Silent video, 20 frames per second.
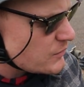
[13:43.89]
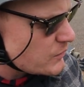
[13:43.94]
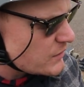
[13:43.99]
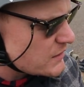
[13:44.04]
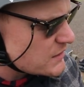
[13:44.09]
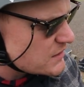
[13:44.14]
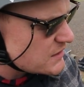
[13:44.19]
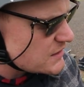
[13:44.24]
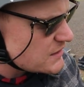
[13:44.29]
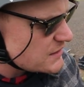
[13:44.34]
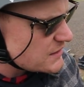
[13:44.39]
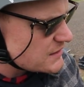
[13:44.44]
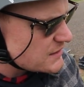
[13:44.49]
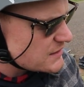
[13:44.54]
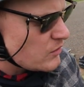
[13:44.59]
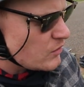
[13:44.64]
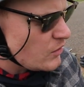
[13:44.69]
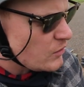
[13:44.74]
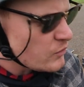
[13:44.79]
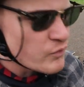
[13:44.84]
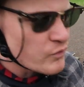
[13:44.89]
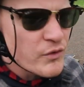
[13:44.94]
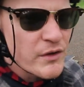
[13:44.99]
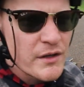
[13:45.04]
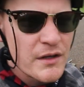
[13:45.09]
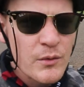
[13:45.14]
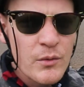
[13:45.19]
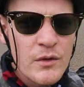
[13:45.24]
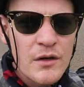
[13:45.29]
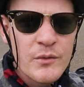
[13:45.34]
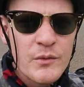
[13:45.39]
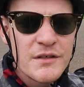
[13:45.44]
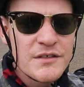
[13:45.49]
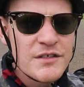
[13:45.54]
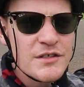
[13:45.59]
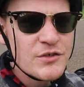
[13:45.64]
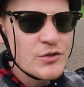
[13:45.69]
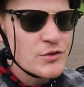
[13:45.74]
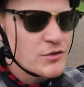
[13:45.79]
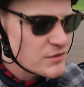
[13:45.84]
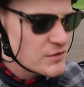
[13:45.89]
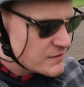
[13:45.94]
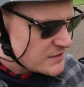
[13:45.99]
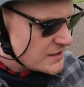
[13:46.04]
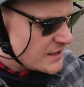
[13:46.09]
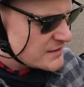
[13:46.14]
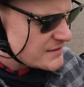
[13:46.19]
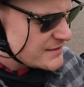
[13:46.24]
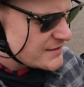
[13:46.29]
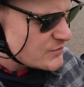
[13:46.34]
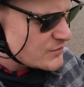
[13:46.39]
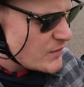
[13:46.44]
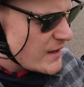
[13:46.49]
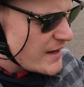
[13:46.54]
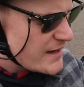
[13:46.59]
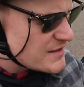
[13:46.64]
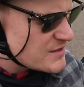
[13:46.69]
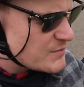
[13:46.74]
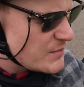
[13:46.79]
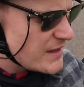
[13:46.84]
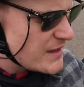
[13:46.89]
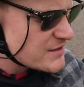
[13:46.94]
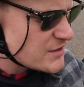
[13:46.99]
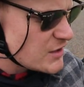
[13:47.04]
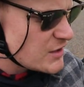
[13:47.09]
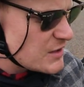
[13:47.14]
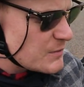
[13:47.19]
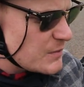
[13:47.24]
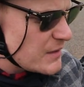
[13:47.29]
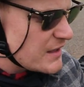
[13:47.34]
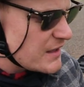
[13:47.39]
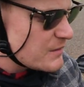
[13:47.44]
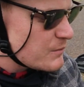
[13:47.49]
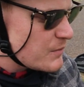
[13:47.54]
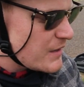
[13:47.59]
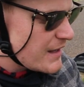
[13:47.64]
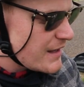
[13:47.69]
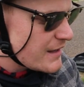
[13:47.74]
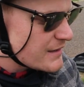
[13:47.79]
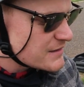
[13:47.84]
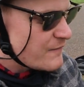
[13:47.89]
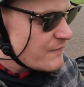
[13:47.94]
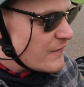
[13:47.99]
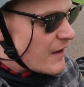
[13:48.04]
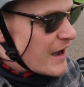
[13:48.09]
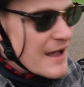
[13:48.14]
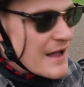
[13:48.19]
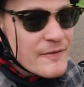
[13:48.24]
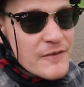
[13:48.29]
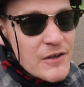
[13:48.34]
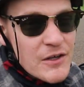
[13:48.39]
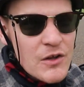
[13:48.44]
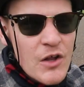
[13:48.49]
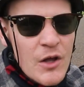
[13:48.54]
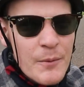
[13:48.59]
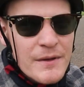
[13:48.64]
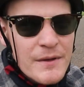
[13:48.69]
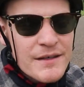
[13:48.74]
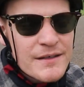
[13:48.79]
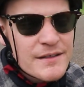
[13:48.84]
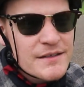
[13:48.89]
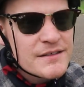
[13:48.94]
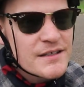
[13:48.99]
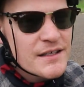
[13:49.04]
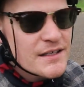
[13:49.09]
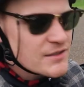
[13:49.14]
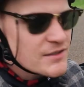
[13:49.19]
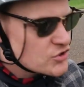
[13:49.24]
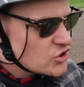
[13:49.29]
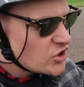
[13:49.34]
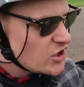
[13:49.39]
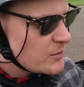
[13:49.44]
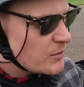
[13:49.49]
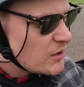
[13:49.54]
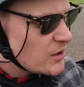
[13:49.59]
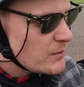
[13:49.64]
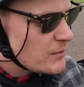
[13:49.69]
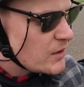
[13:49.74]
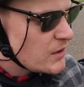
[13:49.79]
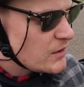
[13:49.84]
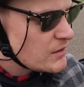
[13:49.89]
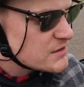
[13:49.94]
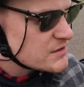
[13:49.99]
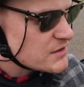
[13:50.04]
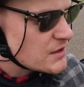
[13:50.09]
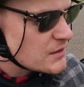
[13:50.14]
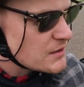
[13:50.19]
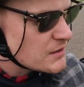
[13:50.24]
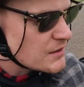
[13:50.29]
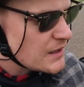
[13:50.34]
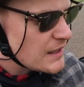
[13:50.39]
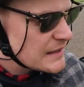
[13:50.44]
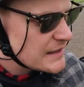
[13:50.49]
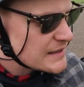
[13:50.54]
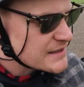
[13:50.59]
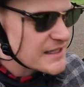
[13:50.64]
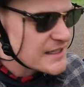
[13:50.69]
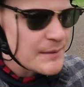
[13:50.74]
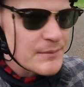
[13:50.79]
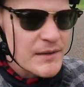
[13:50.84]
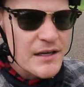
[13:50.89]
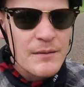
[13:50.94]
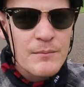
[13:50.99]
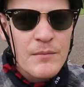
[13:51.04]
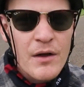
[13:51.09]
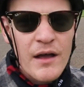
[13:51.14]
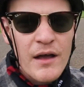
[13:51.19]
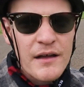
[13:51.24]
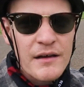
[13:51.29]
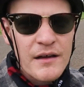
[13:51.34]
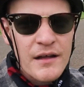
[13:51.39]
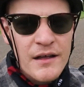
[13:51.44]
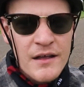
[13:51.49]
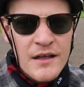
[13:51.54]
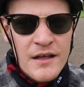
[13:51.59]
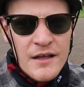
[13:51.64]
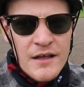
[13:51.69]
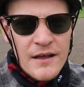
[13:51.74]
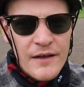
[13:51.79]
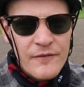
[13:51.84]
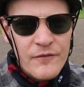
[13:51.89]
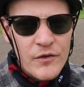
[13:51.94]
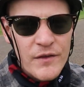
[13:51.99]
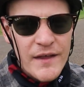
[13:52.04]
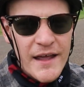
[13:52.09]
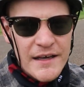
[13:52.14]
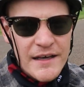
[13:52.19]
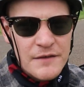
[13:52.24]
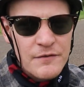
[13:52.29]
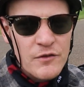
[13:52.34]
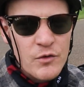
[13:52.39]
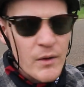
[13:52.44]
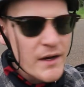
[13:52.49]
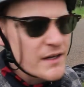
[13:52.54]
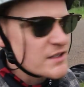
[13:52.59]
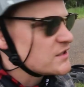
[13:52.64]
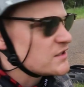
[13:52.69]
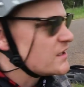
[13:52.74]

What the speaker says: which is not really what I wanted to do to test this range, but it's only been about 5 kilometers in turbo mode, so let's keep that in mind for the end of the range